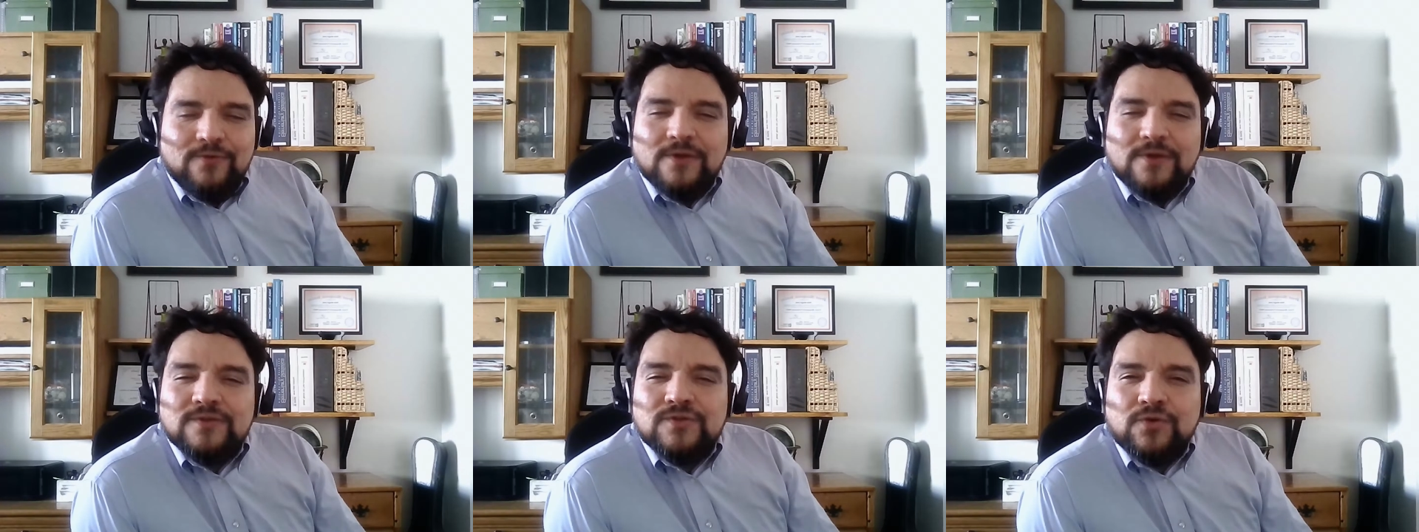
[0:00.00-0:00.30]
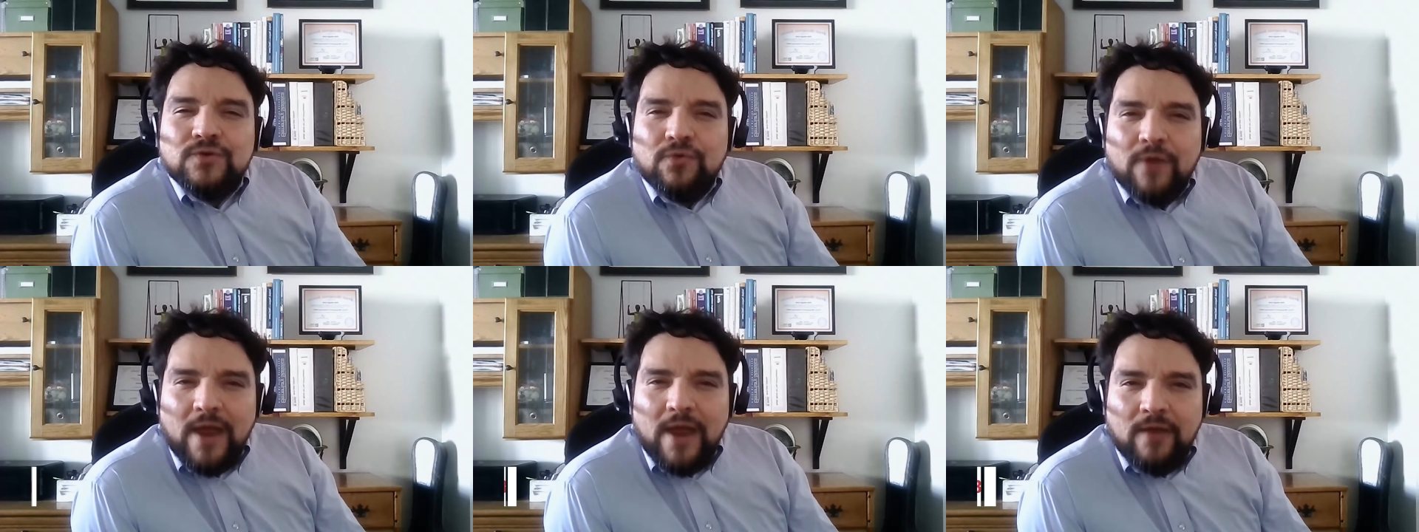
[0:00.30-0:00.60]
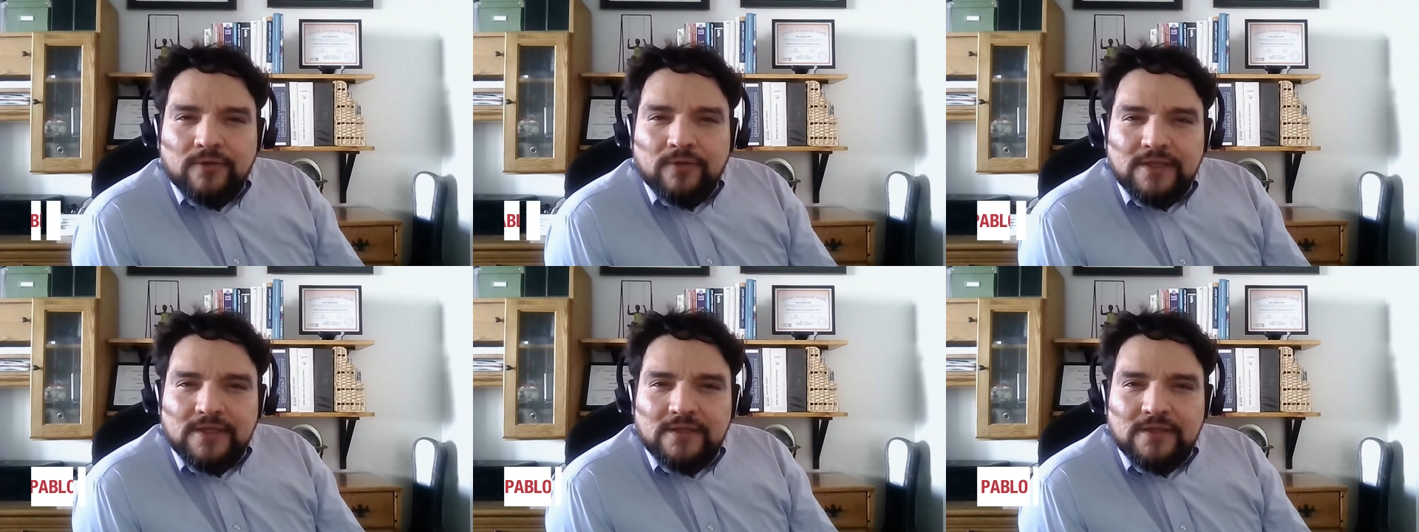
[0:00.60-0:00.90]
You're
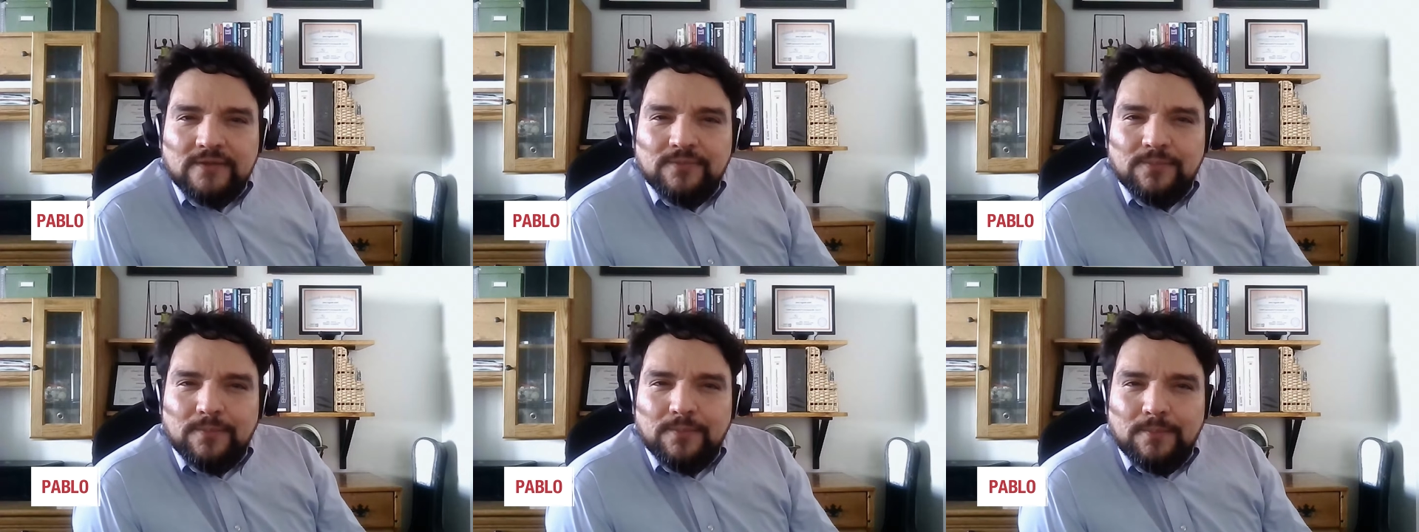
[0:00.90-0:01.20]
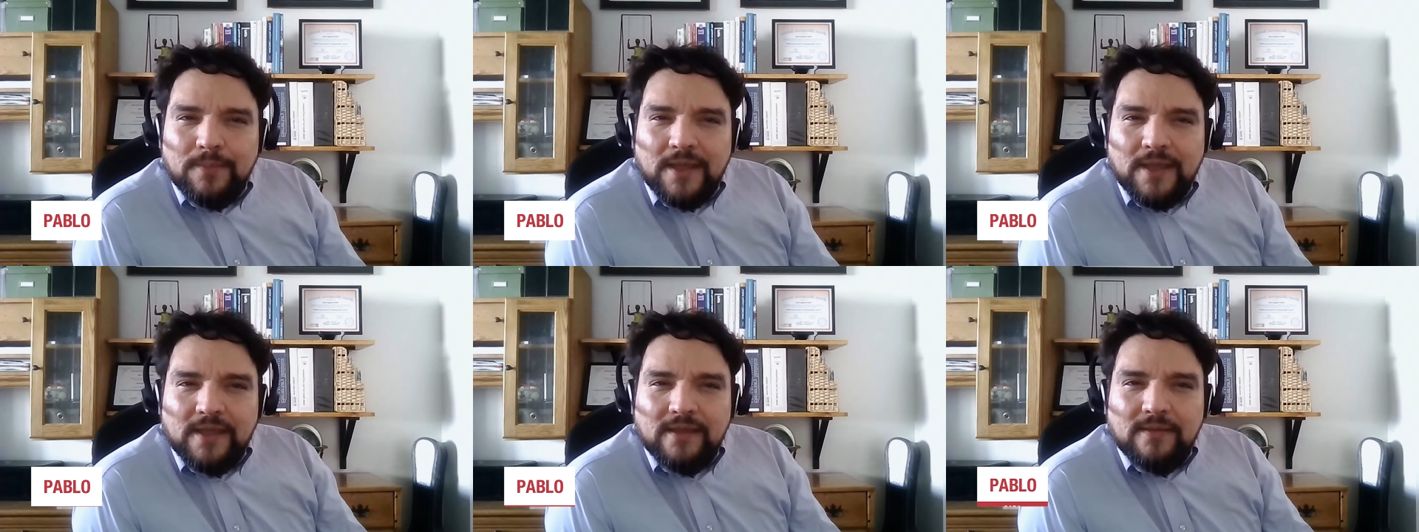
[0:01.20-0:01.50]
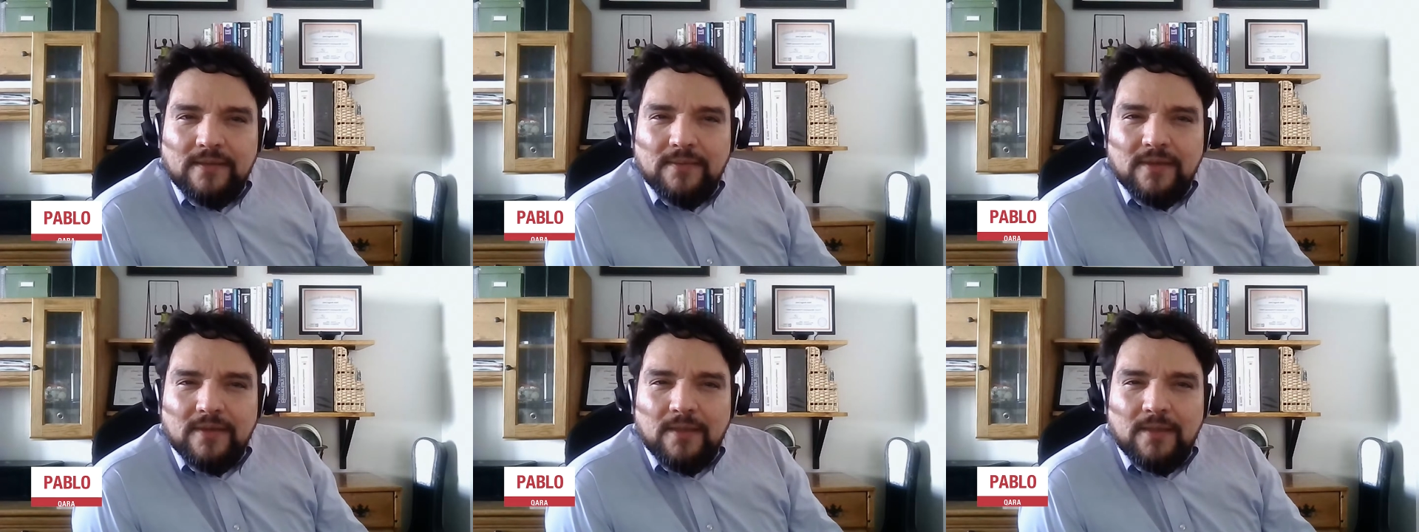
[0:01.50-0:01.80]
surrounded by
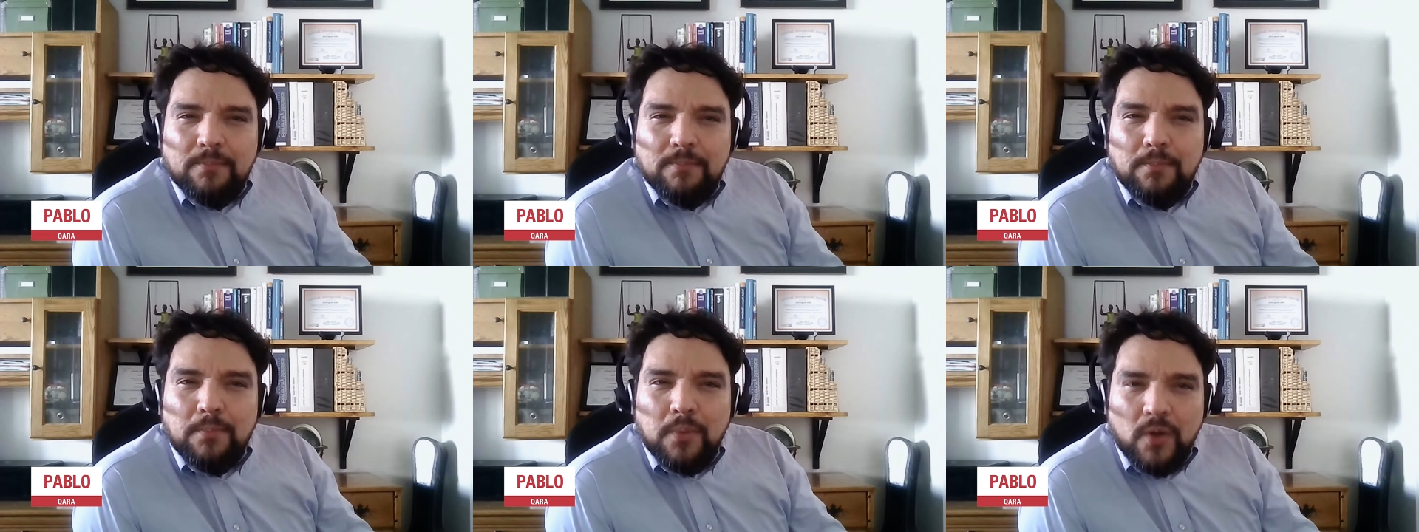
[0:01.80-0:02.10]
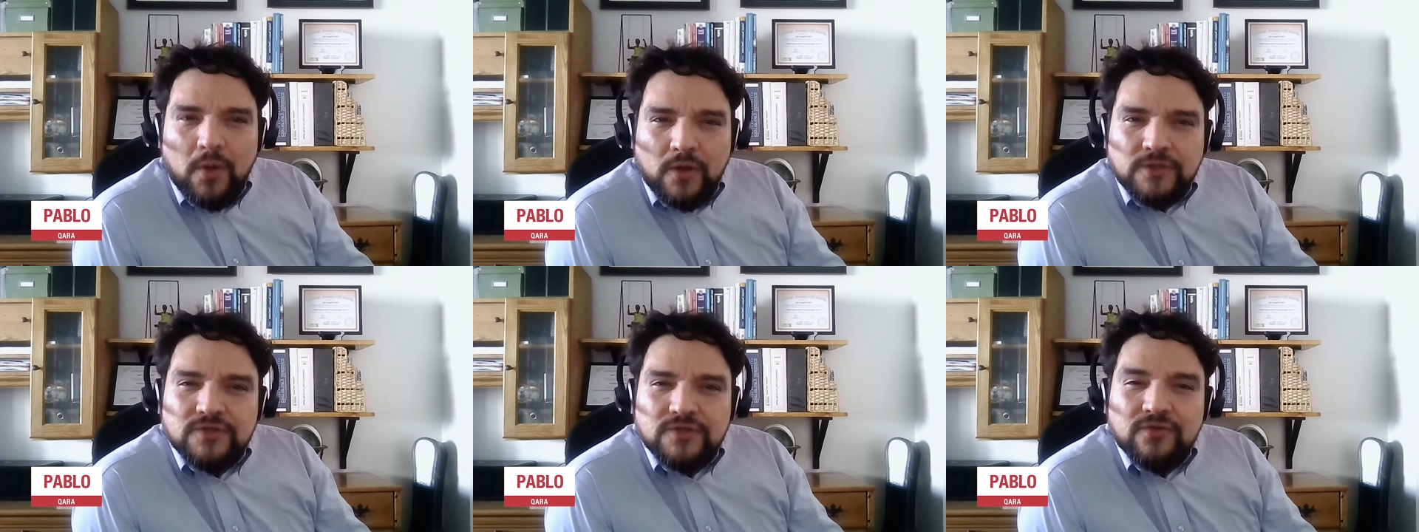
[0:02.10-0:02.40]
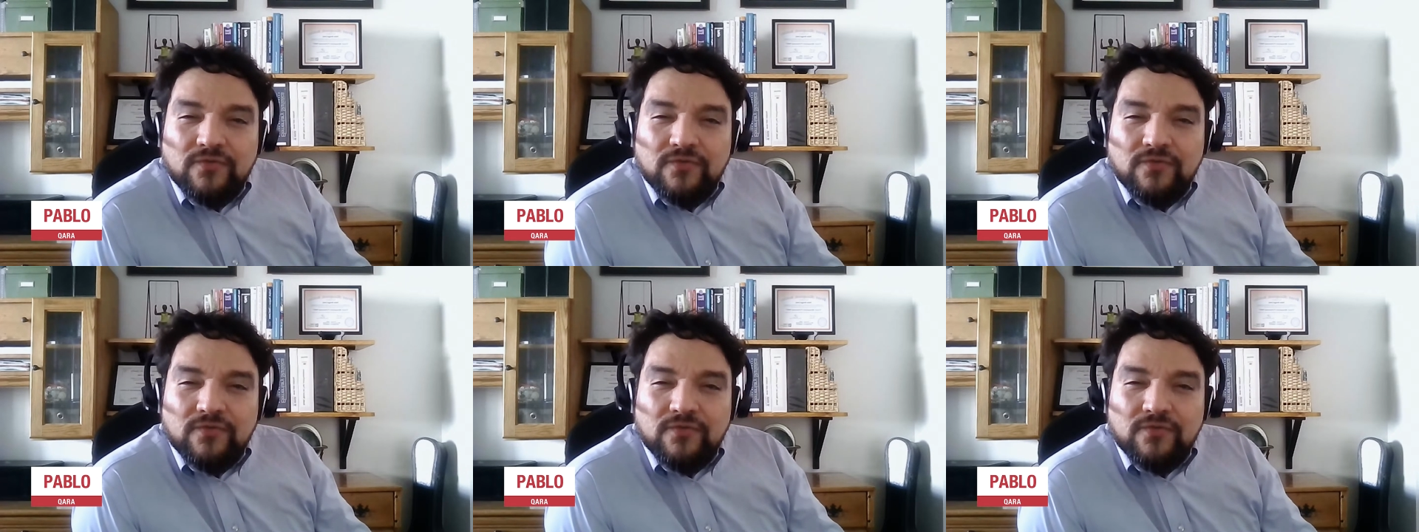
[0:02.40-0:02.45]
a bunch